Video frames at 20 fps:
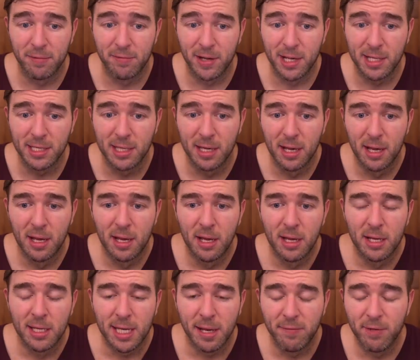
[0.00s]
of it,
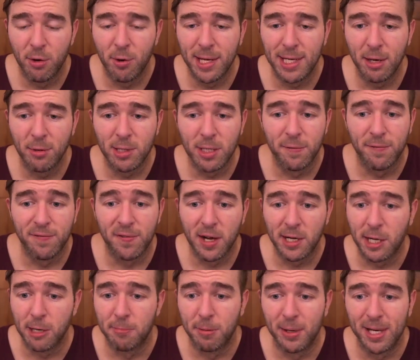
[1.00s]
you have no idea what the
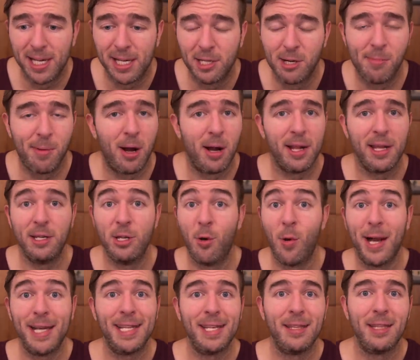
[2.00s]
fuck you're putting in your body,
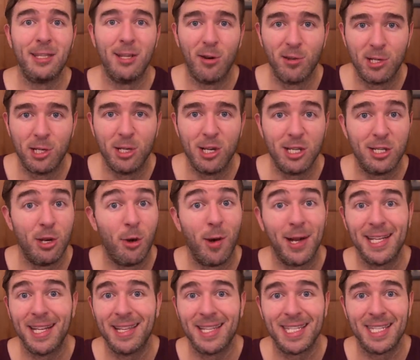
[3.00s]
no idea the dosages, no
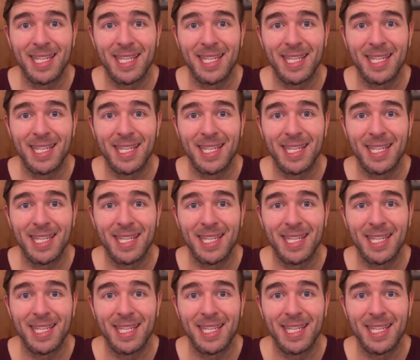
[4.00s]
idea the